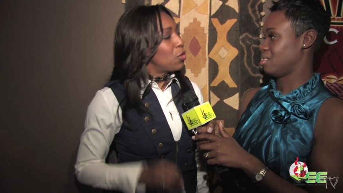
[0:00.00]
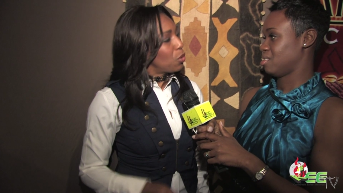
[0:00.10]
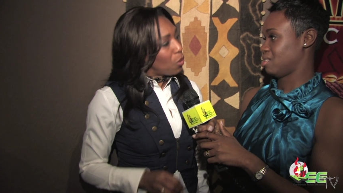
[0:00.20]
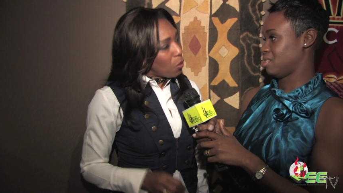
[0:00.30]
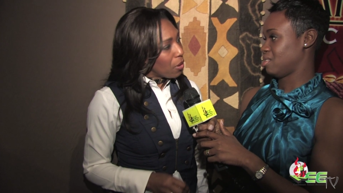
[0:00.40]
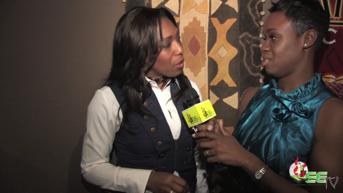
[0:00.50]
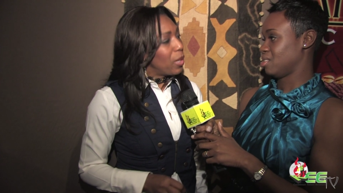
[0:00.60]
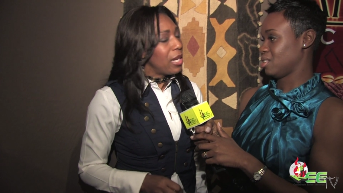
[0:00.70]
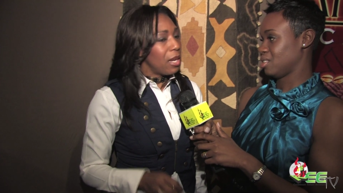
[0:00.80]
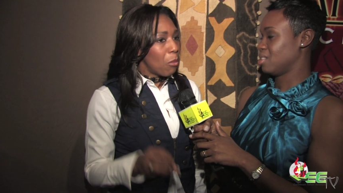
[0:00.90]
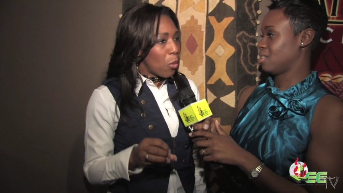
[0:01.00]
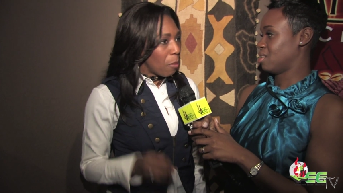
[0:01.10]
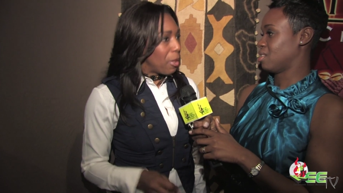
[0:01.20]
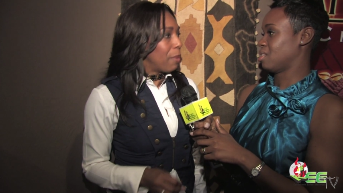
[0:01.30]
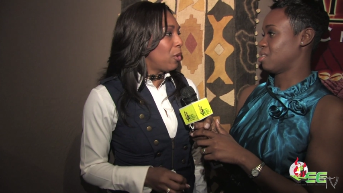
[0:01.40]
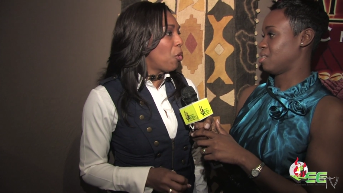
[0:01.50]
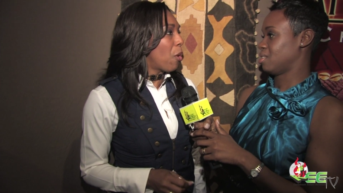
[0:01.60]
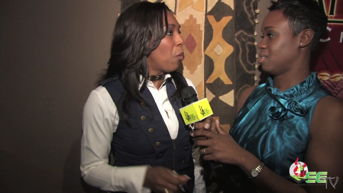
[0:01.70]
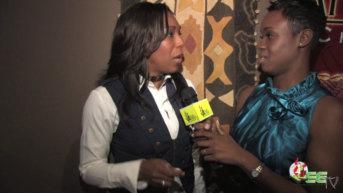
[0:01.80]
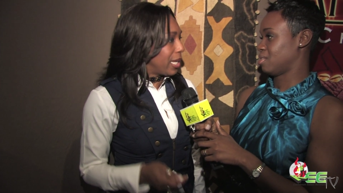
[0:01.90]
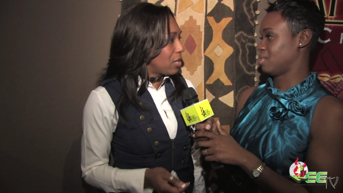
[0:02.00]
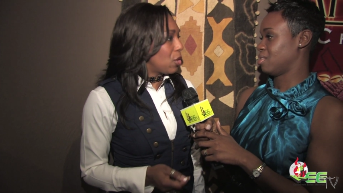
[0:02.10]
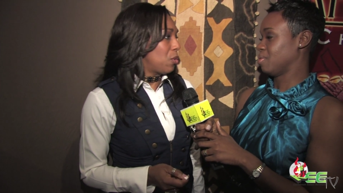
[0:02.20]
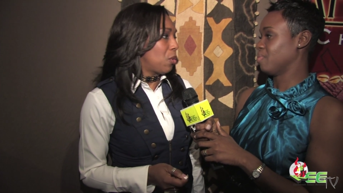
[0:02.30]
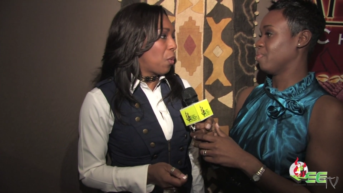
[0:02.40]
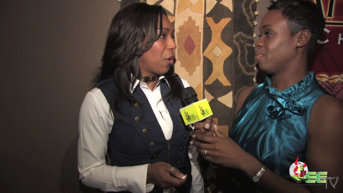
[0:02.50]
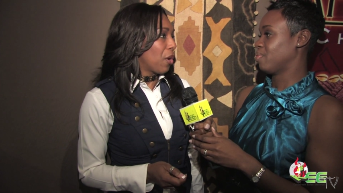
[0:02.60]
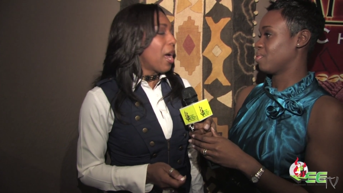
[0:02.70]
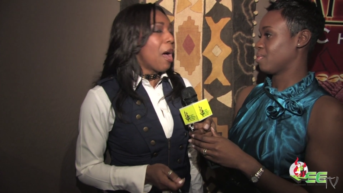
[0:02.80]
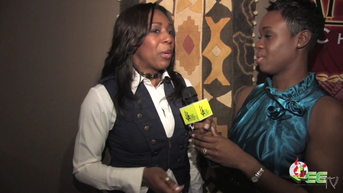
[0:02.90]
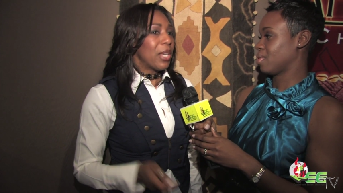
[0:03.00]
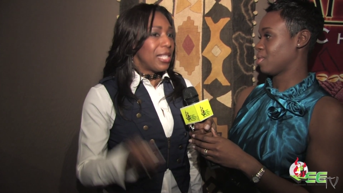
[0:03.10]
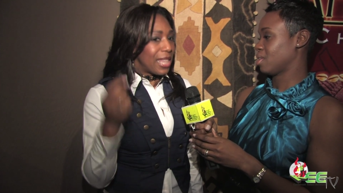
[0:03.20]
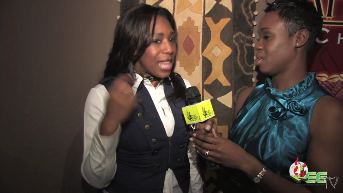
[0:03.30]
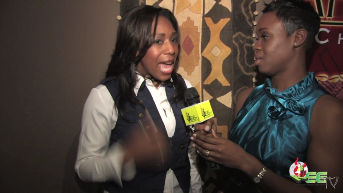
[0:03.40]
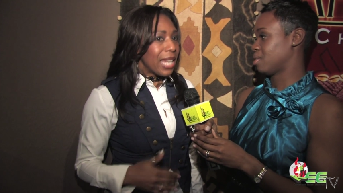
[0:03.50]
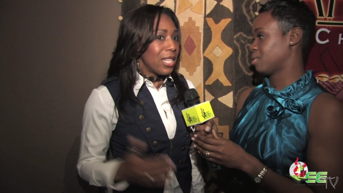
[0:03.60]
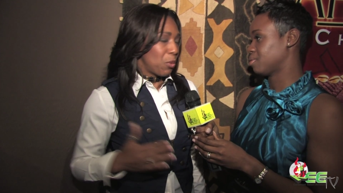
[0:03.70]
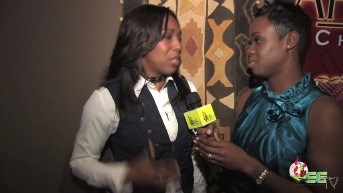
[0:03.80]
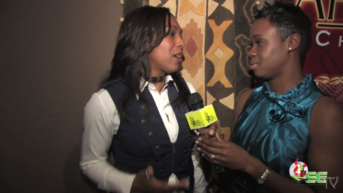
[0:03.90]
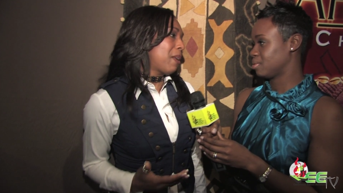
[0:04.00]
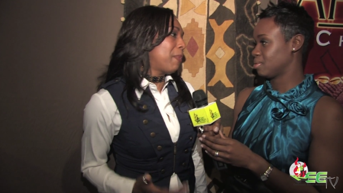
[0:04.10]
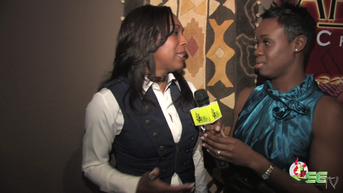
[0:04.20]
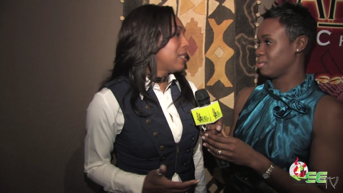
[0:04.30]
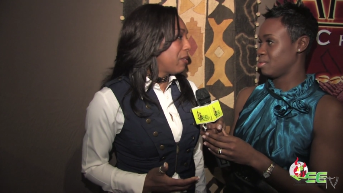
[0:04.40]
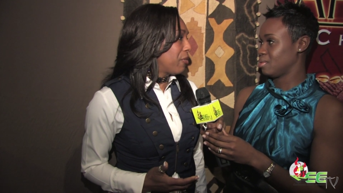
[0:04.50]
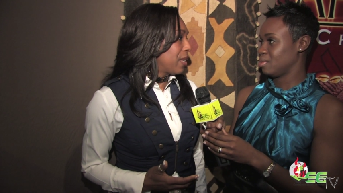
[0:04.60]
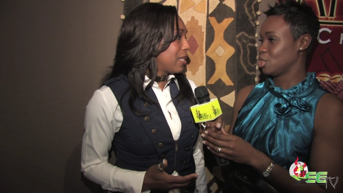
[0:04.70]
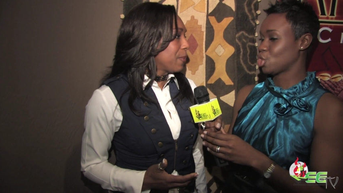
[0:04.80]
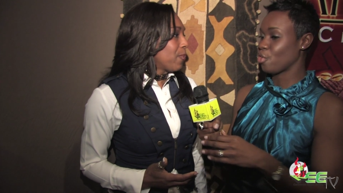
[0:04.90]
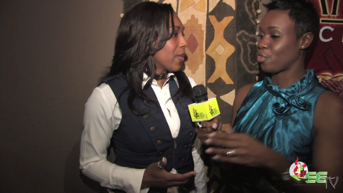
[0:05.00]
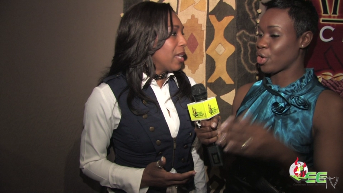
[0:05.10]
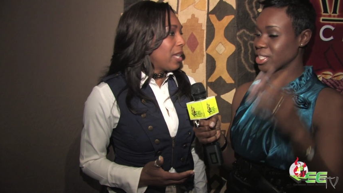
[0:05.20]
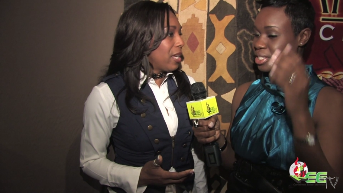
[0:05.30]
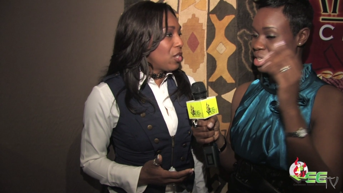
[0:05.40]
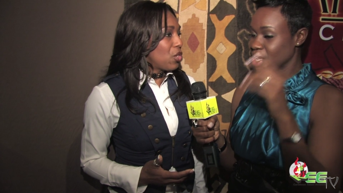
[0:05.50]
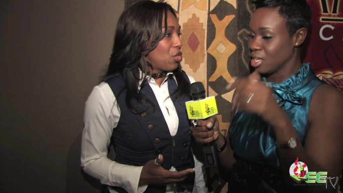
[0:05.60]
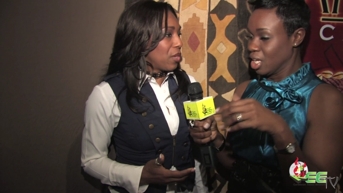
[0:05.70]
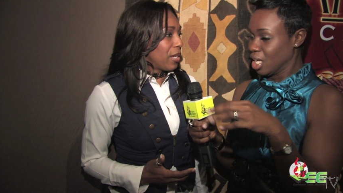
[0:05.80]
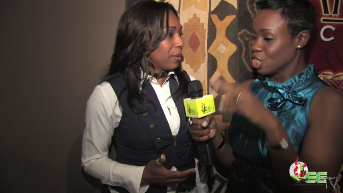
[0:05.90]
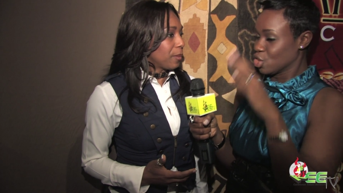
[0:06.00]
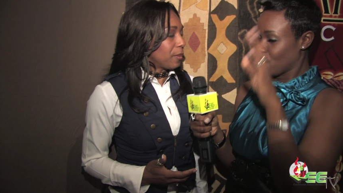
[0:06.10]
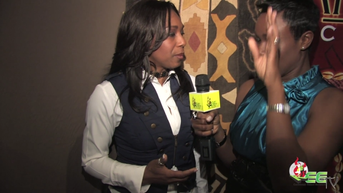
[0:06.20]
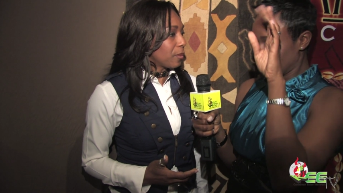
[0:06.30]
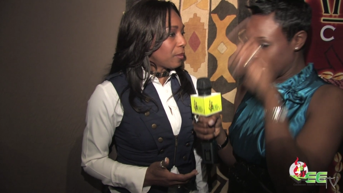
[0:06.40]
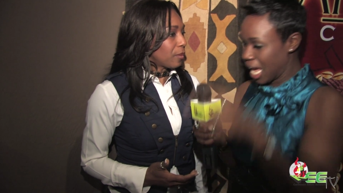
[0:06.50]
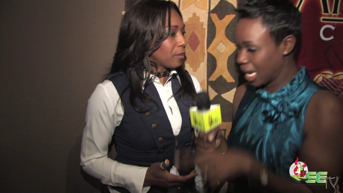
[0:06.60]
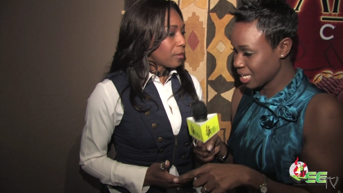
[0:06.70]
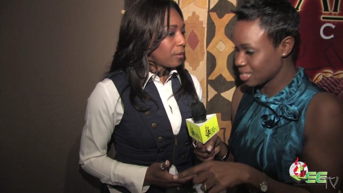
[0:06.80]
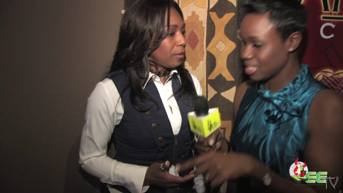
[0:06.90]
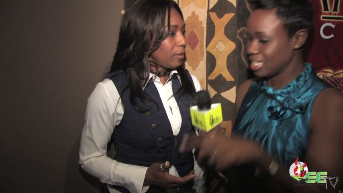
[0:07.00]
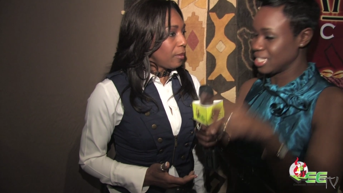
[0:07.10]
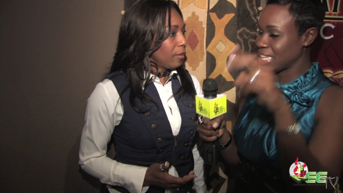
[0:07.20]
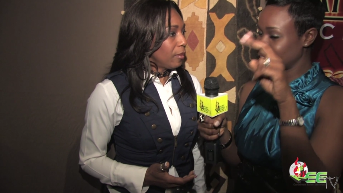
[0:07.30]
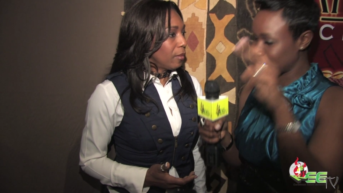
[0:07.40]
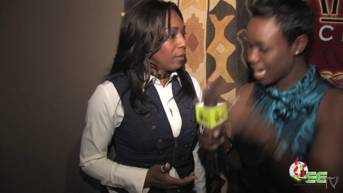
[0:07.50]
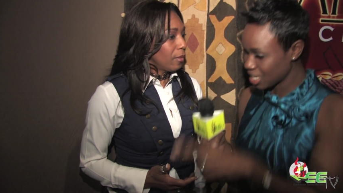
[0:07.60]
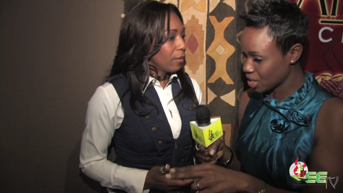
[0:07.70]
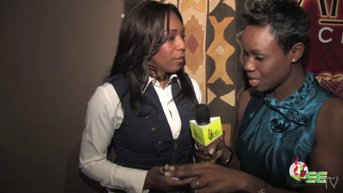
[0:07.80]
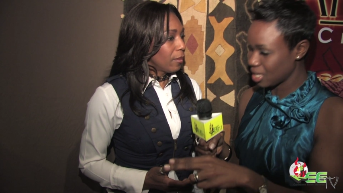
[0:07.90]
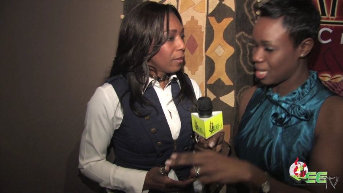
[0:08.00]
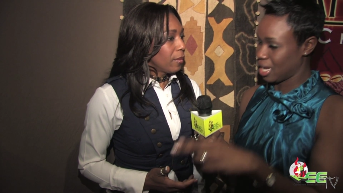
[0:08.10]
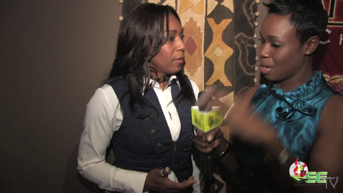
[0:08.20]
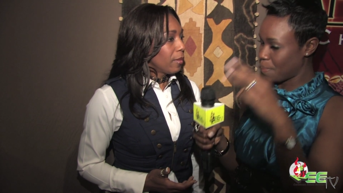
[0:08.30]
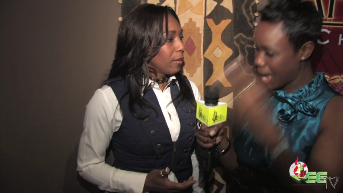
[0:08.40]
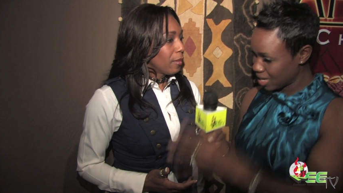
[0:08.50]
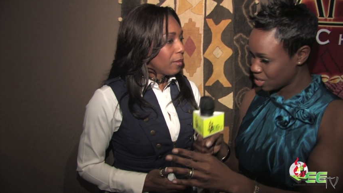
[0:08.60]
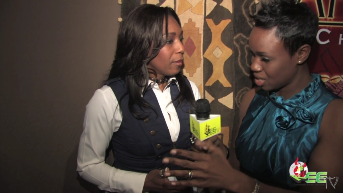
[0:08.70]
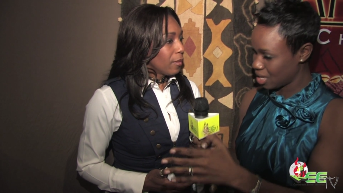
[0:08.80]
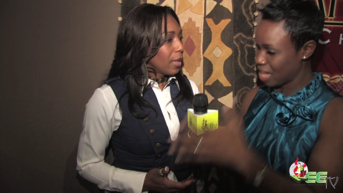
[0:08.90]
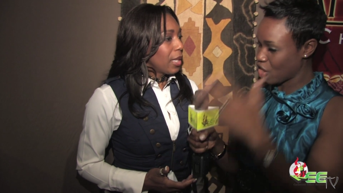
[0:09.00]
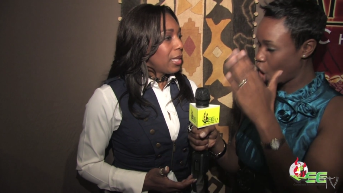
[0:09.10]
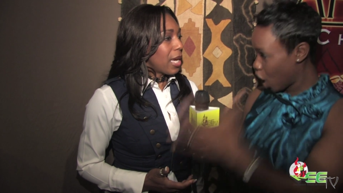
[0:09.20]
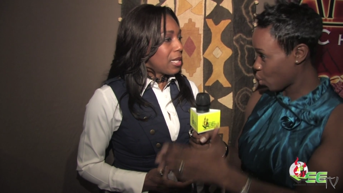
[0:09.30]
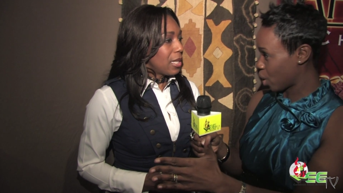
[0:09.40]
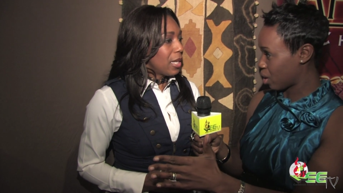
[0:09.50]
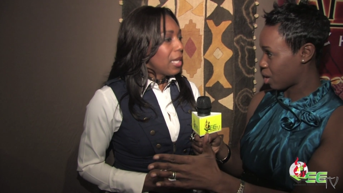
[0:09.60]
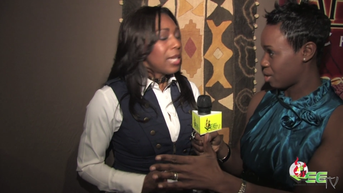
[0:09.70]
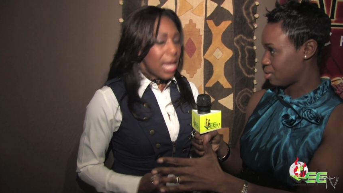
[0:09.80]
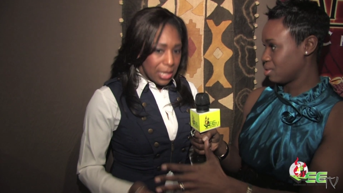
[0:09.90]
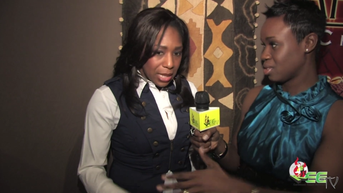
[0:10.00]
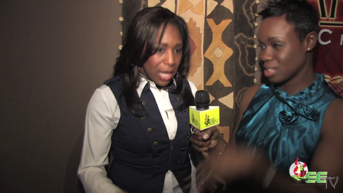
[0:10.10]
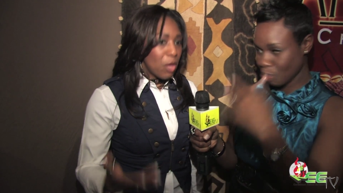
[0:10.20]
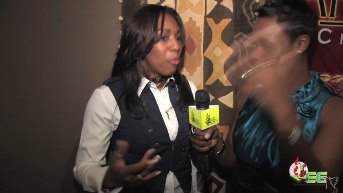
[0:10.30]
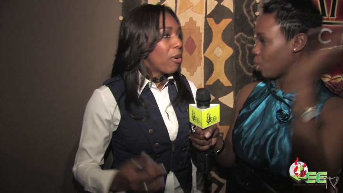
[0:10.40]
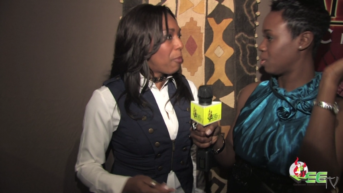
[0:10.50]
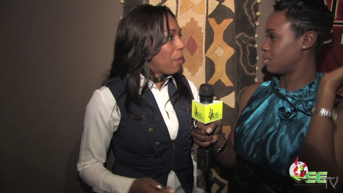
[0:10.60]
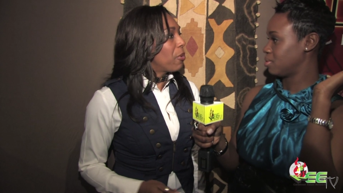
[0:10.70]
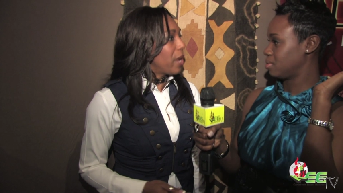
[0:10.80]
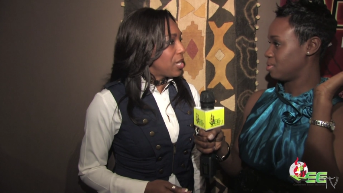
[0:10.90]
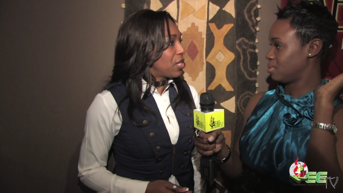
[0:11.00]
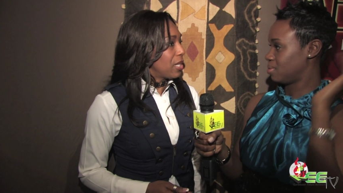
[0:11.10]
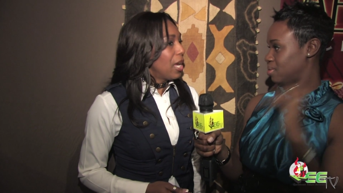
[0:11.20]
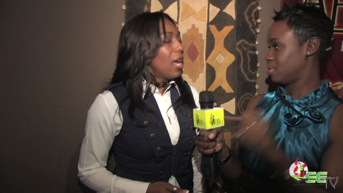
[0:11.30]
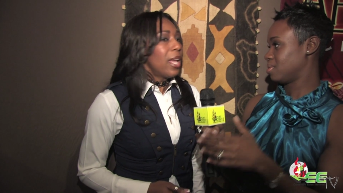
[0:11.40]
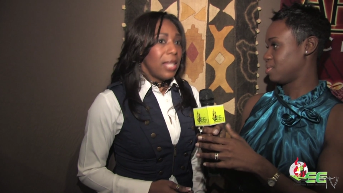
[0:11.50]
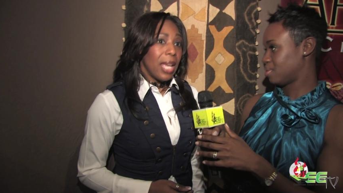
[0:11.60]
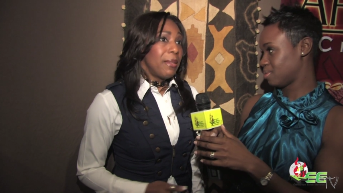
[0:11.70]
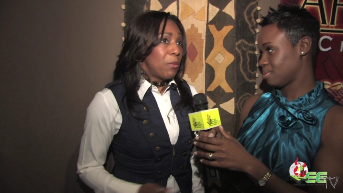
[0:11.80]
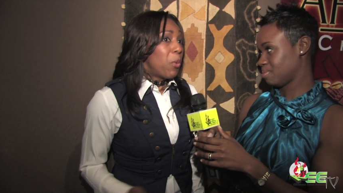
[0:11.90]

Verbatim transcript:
Speaker 1: do the work. We need more people who are willing to do the work because that is what's going to make the difference so first, in the industry.
Speaker 2: So for the talent, the dedication, and the passion and the hard yes. work. Yes, Simple. and the pre
Speaker 1: preparation. It,